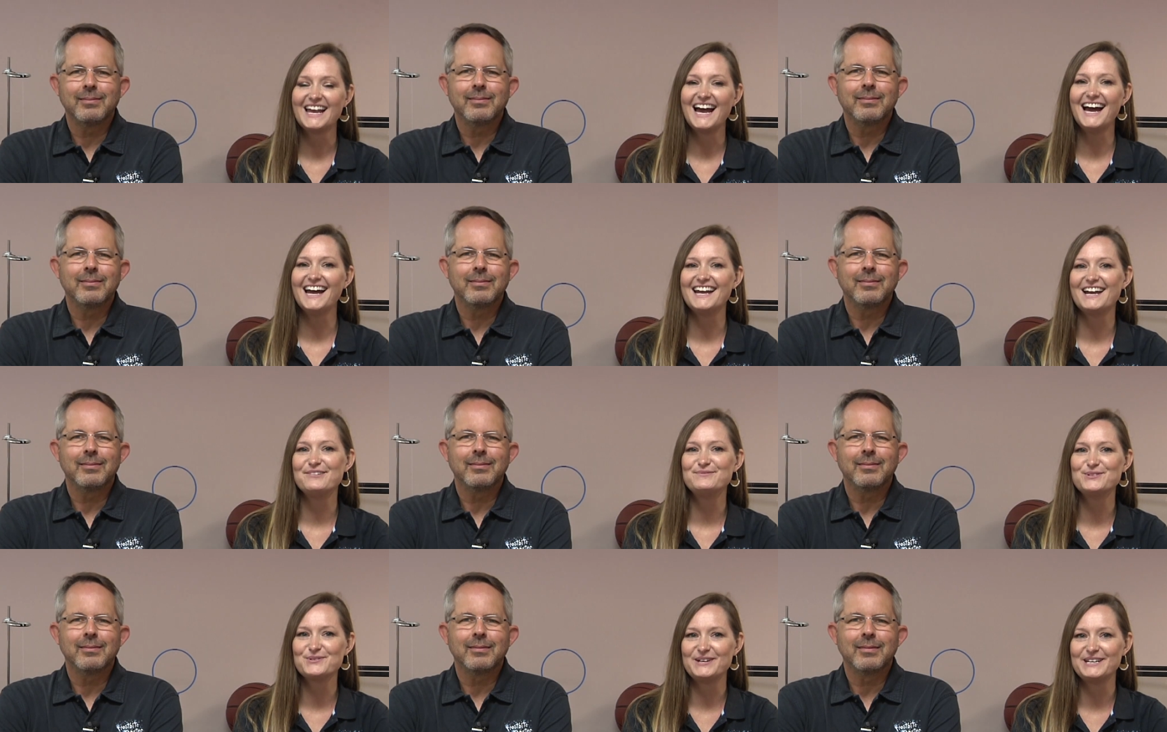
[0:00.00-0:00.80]
Speaker 1: Hi,
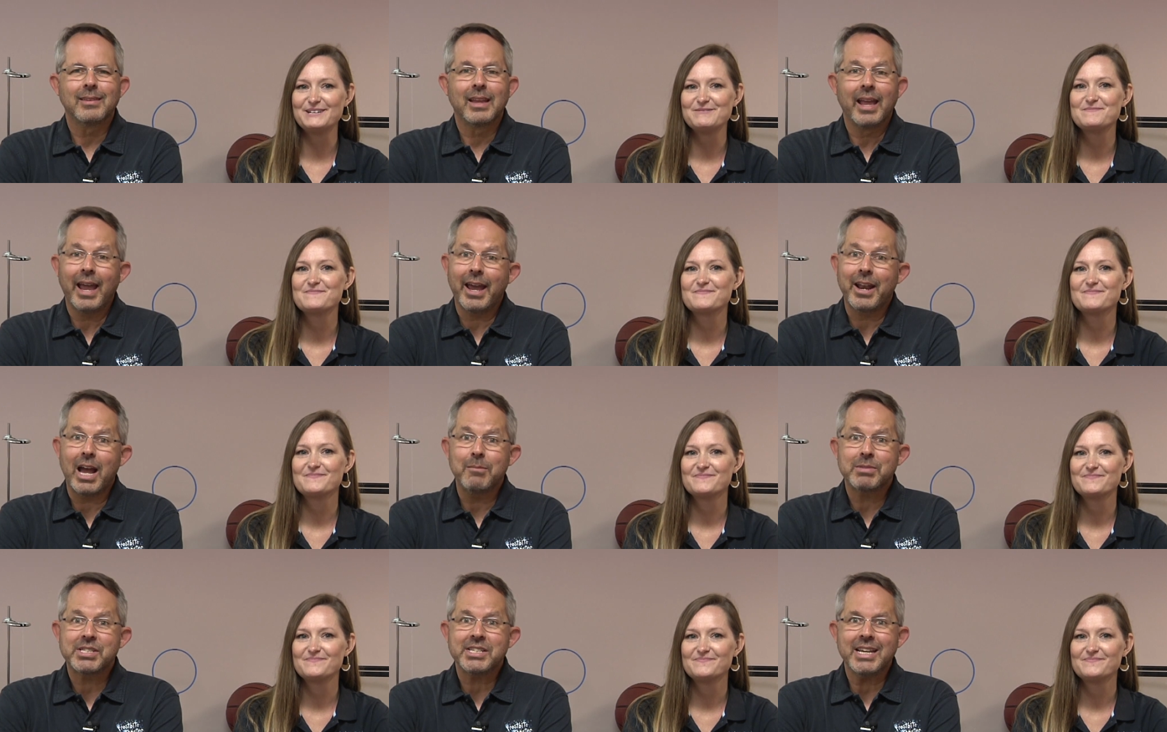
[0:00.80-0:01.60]
I'm Joanna.
Speaker 2: And
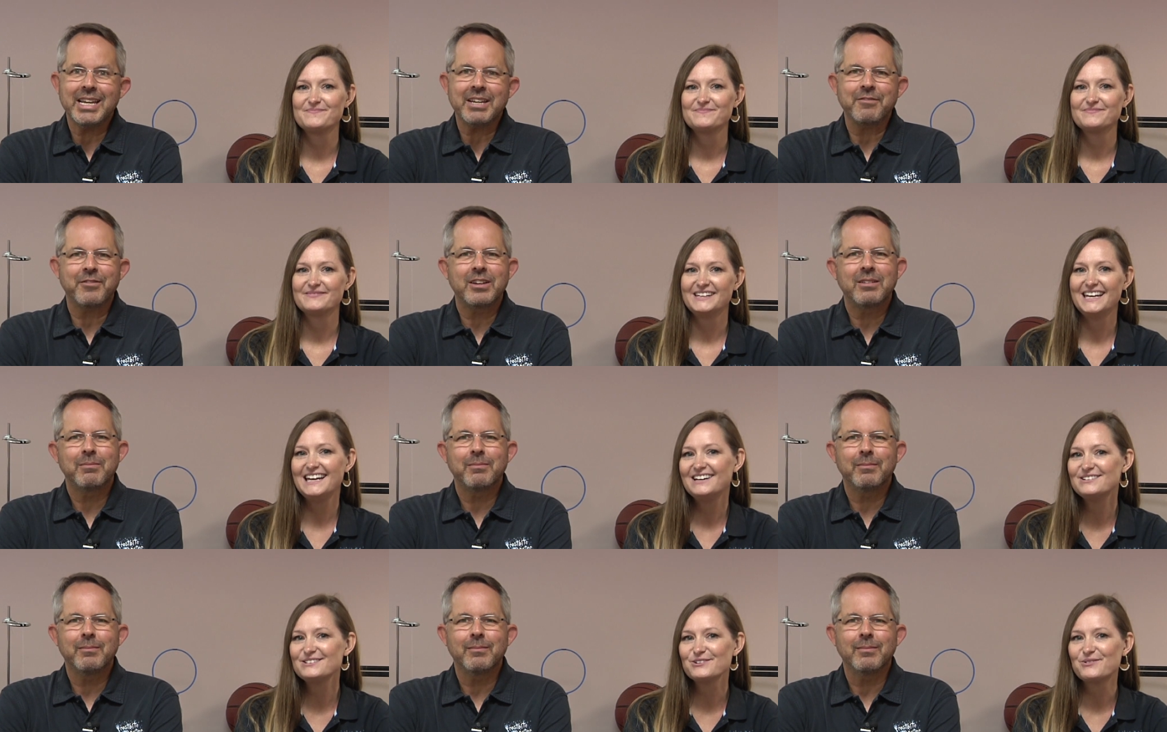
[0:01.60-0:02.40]
I'm Steve.
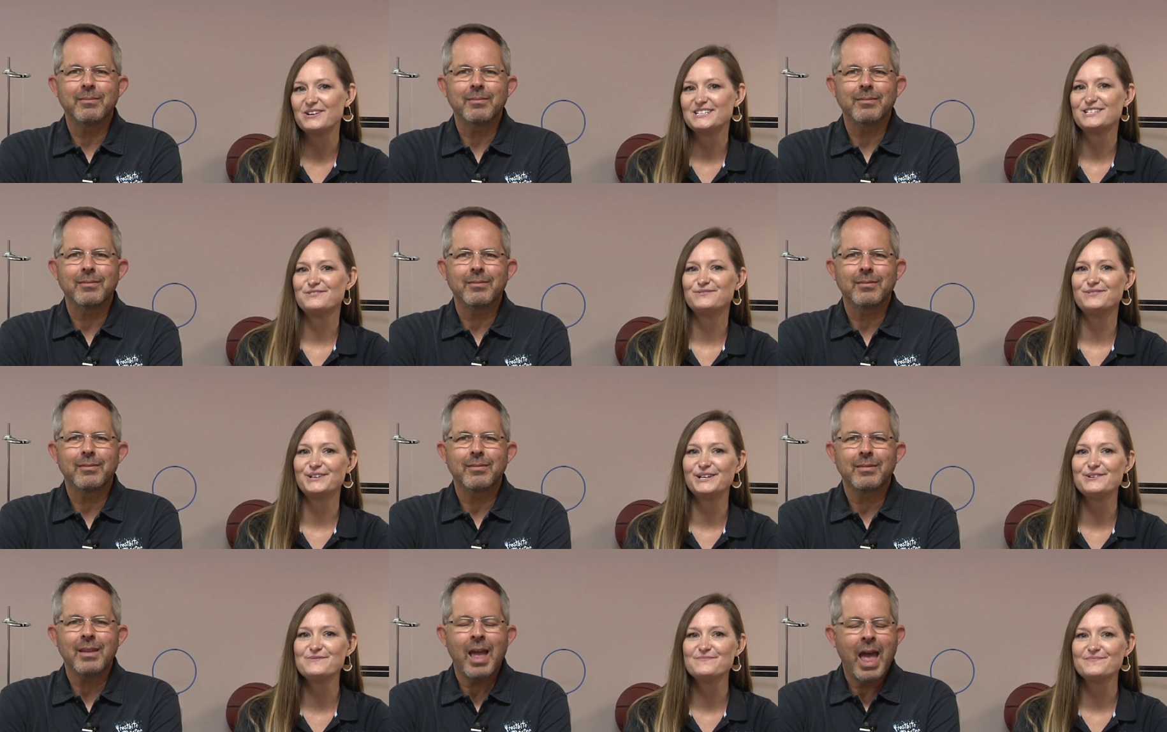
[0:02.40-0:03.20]
Speaker 1: Here's a question for
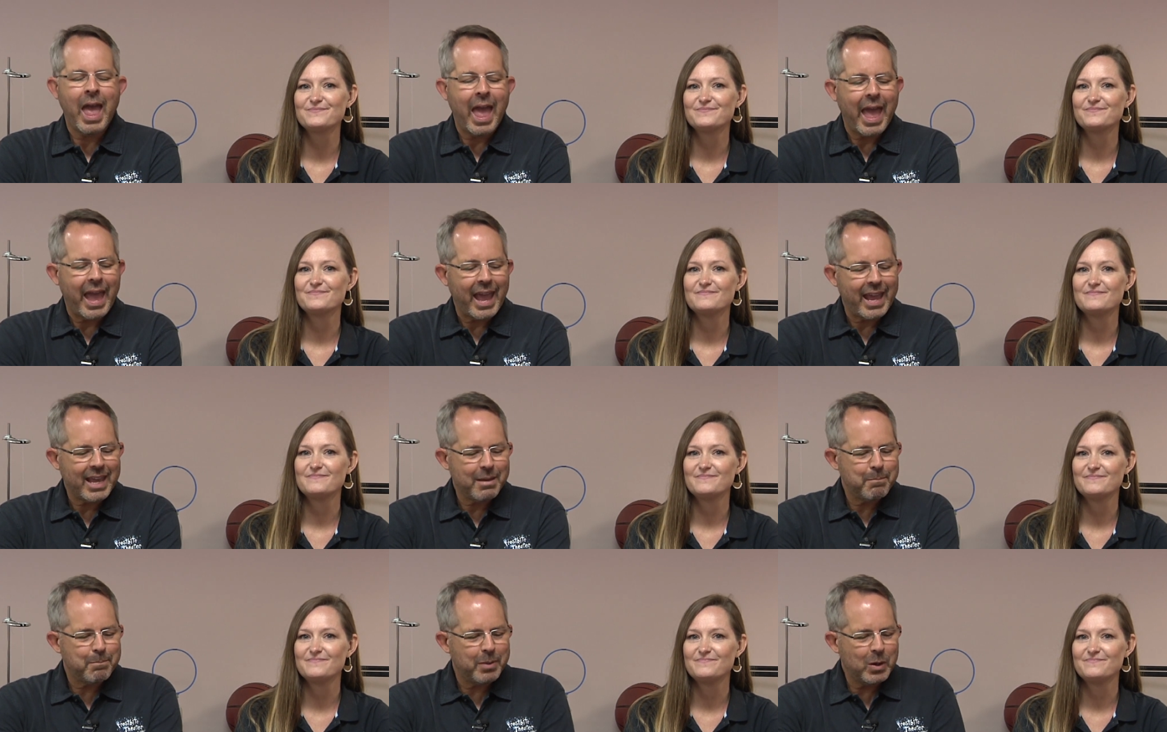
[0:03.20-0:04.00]
you.
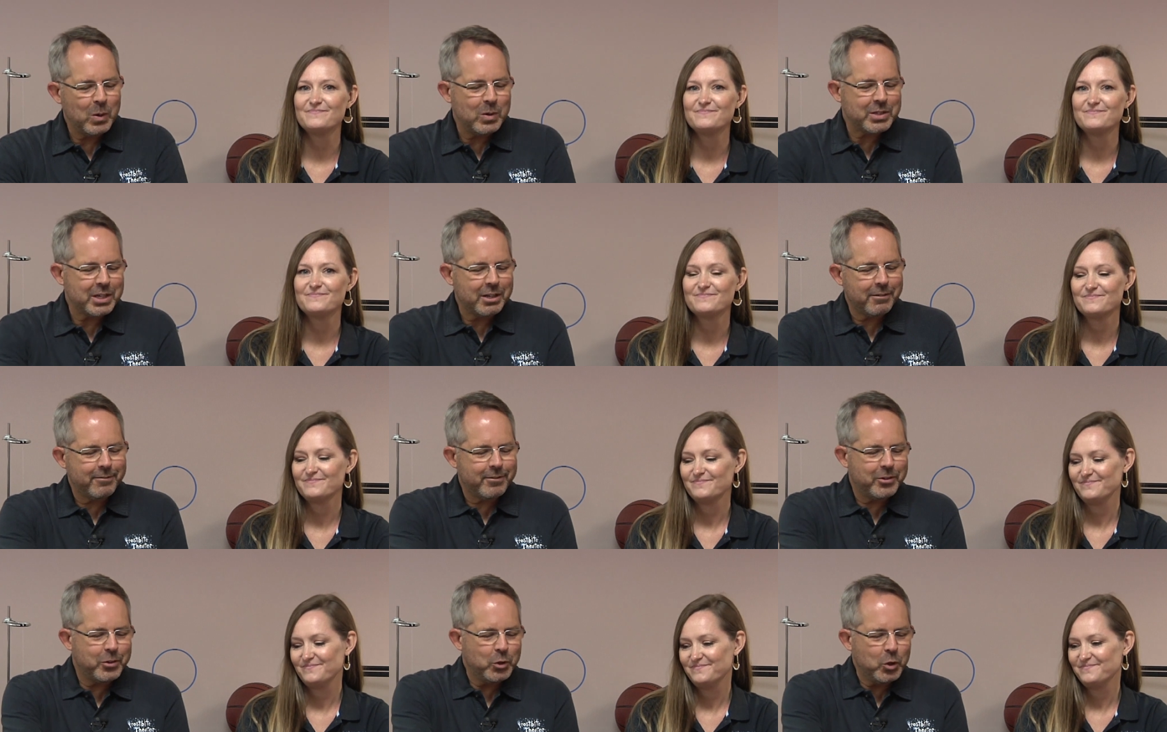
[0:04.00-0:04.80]
Speaker 2: A boat
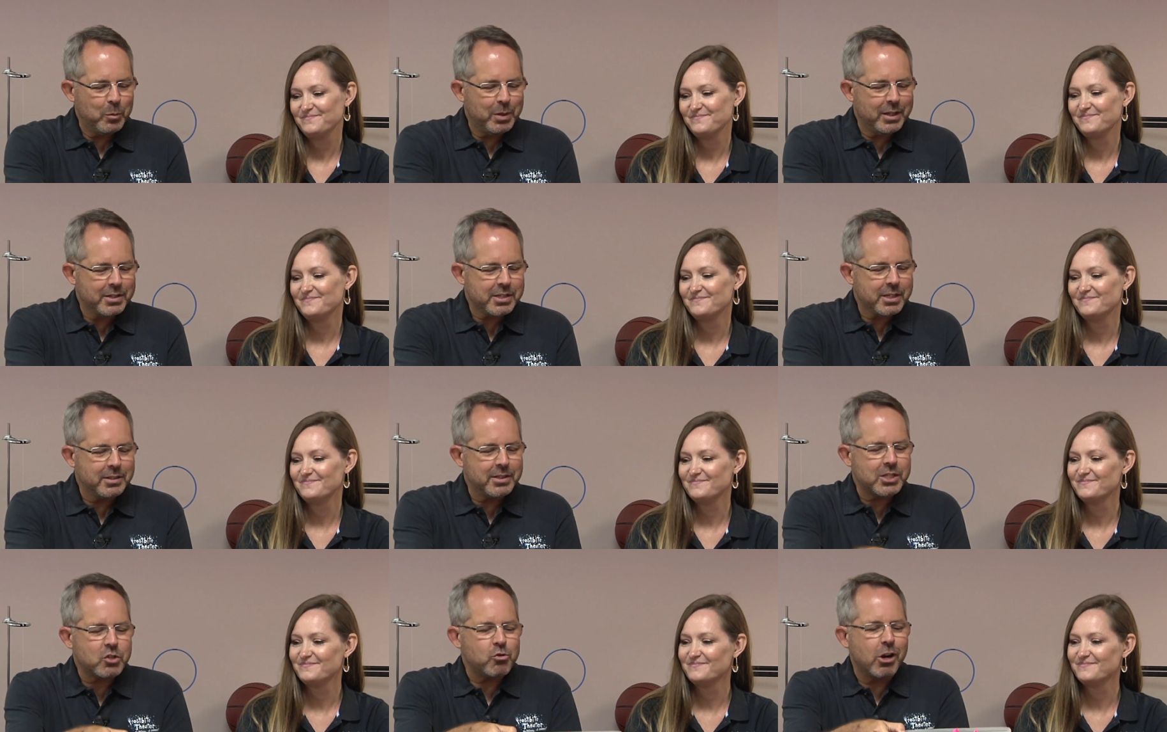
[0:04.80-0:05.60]
of dubious
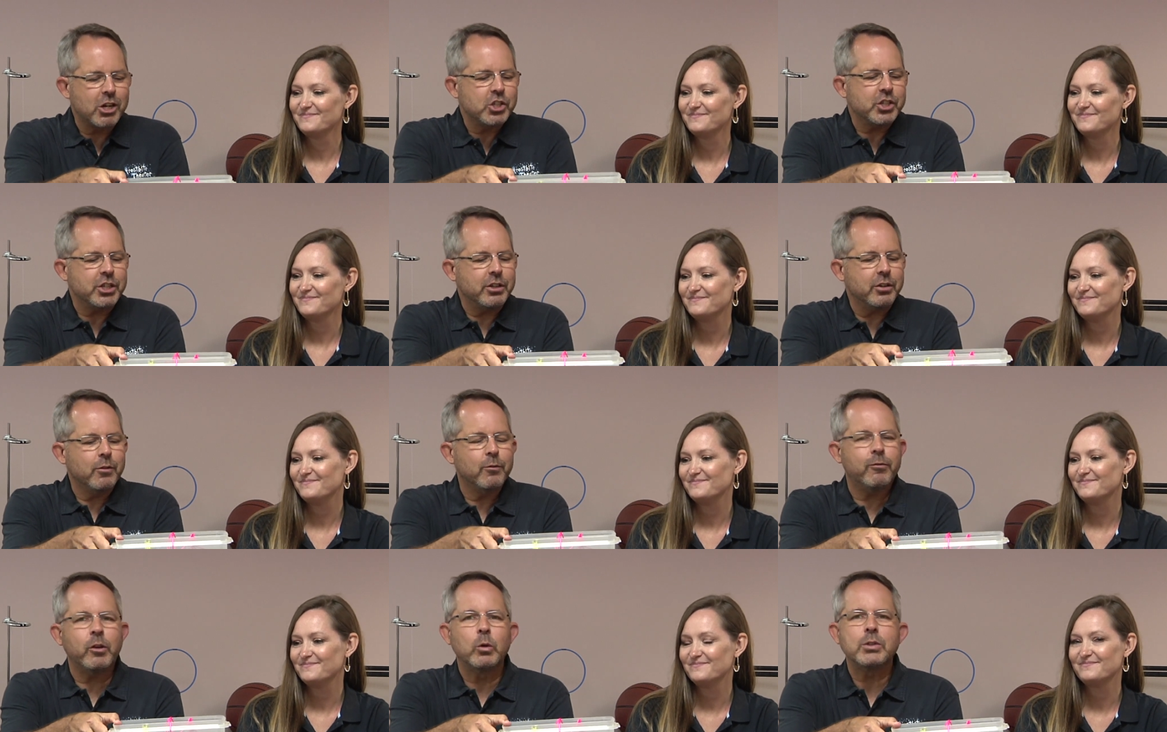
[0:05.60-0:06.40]
construction
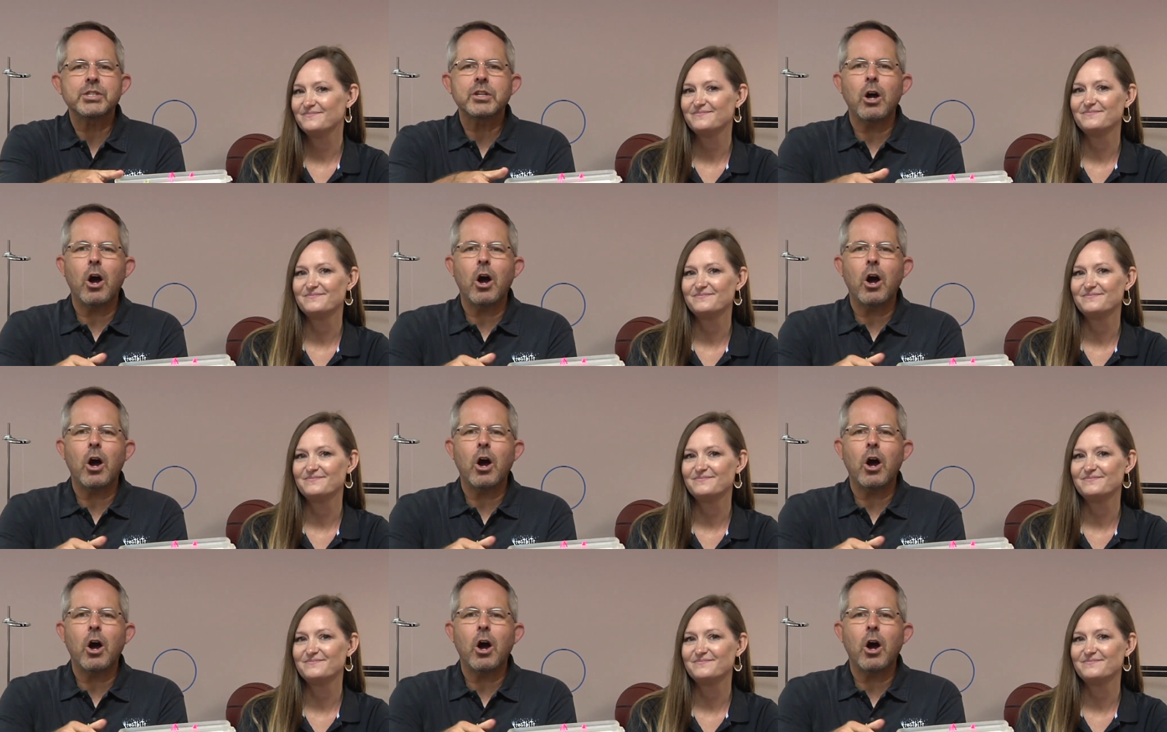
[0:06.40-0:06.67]
floats